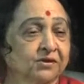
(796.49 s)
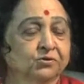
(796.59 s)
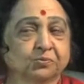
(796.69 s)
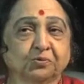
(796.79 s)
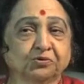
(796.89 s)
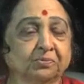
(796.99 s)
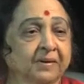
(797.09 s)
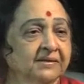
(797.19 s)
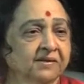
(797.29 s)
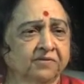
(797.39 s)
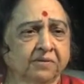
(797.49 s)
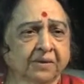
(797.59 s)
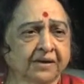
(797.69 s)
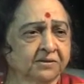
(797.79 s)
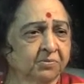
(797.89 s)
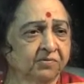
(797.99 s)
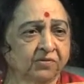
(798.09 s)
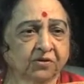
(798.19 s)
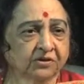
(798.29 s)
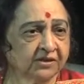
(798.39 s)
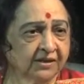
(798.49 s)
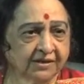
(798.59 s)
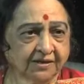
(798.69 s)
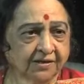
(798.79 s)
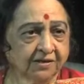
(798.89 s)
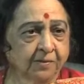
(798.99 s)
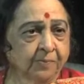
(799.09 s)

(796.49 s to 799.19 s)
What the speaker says: So both myself and my husband, we got selected.